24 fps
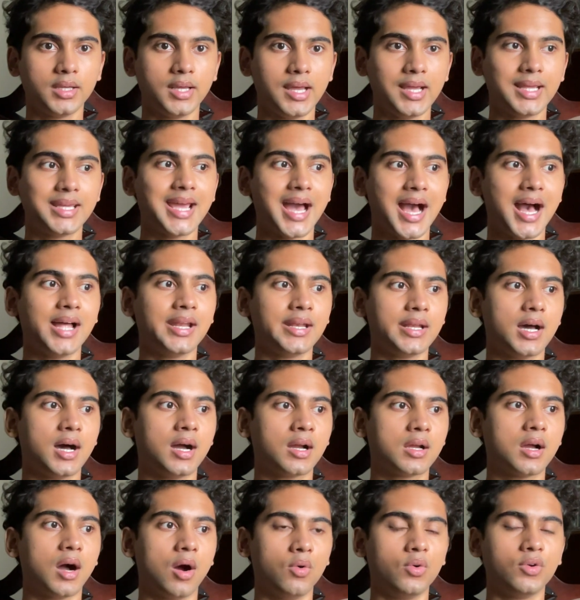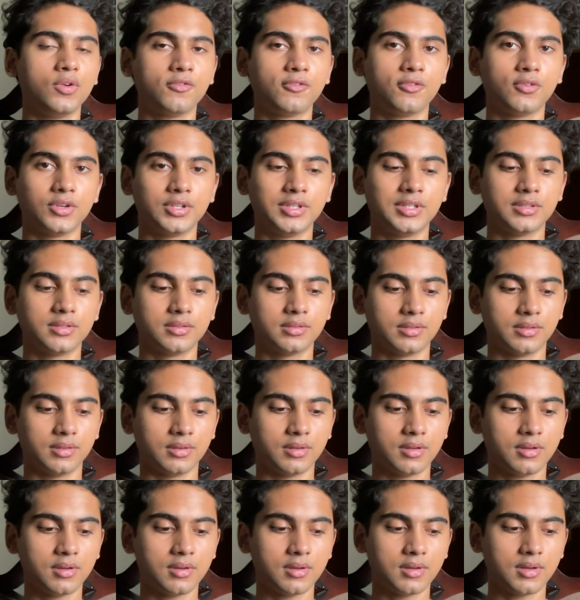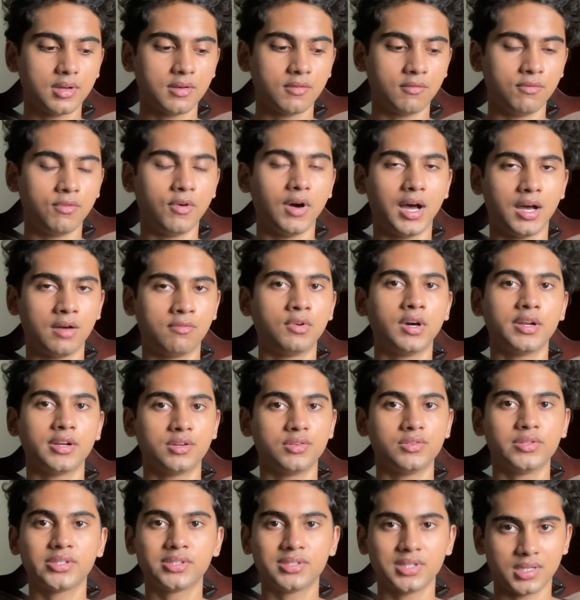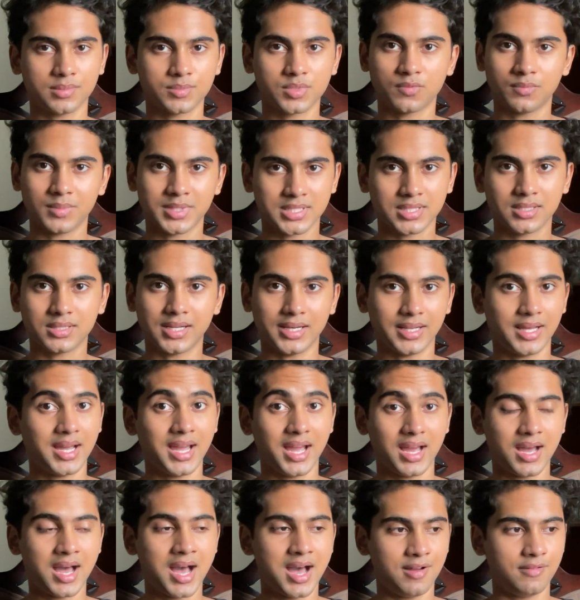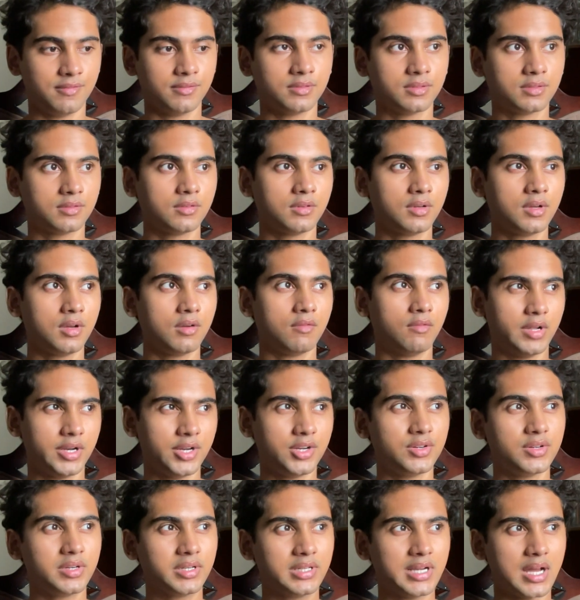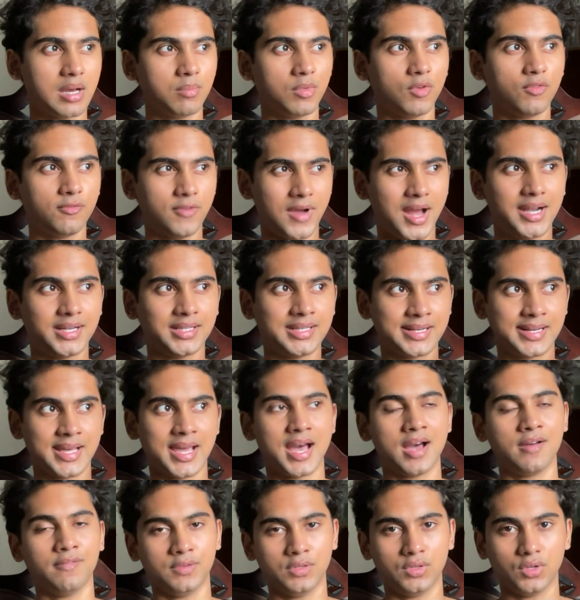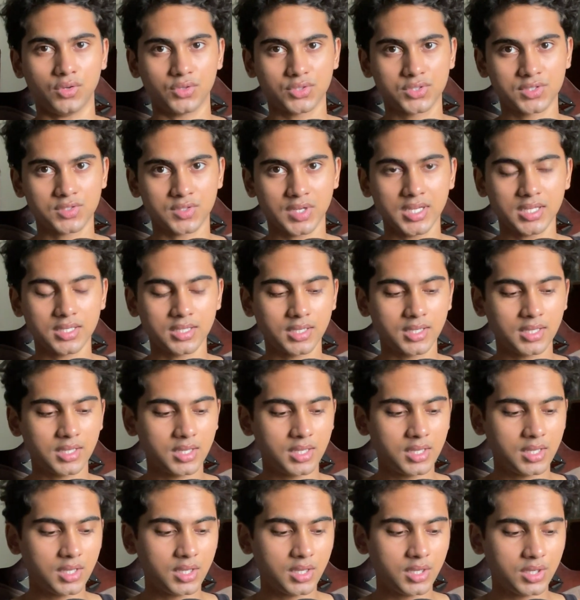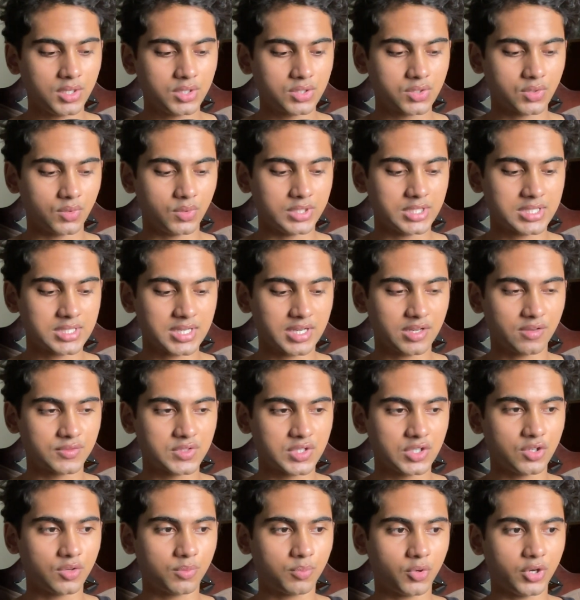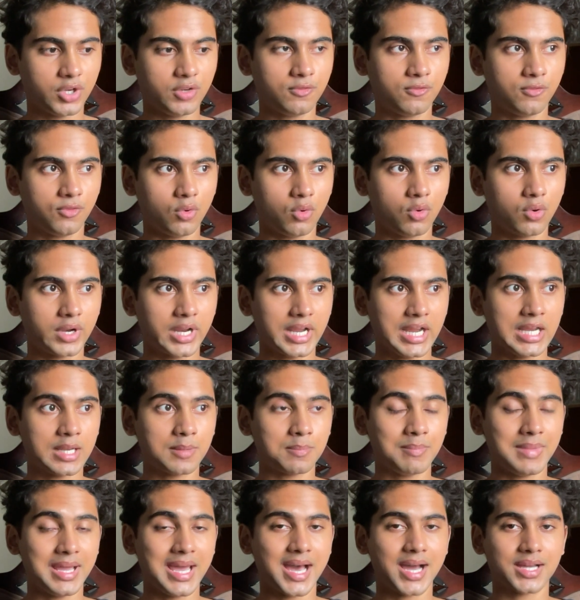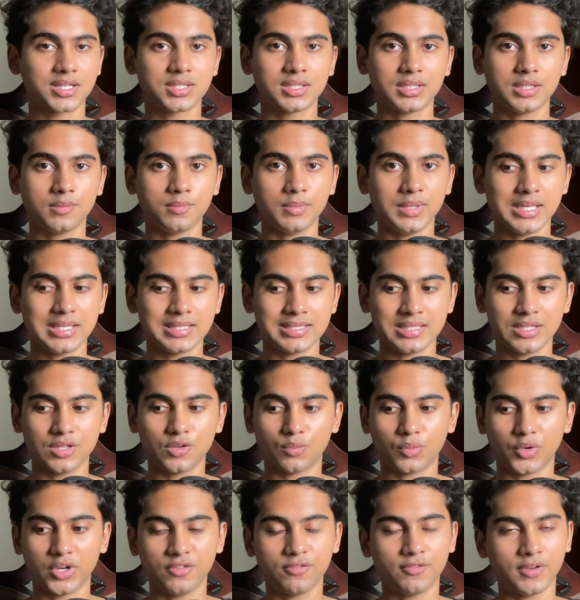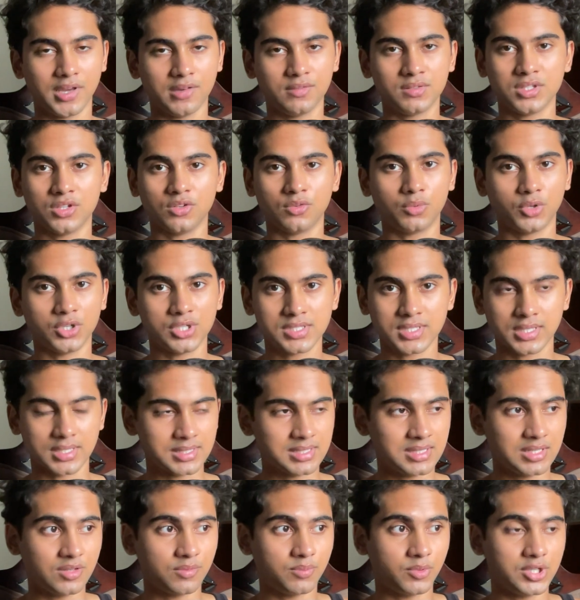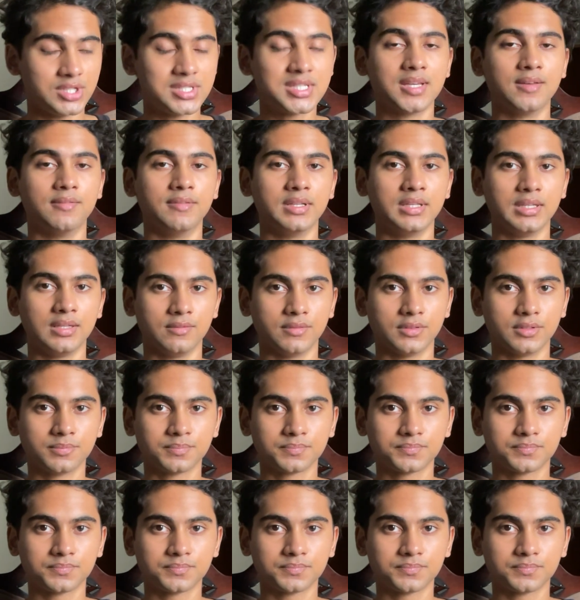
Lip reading: can account for the 100 grams of muscle that I have, 100 gram of fat that I haven't lost, right? So instead of 0.4, it may actually be 0.5, 0.6, 0.7 even.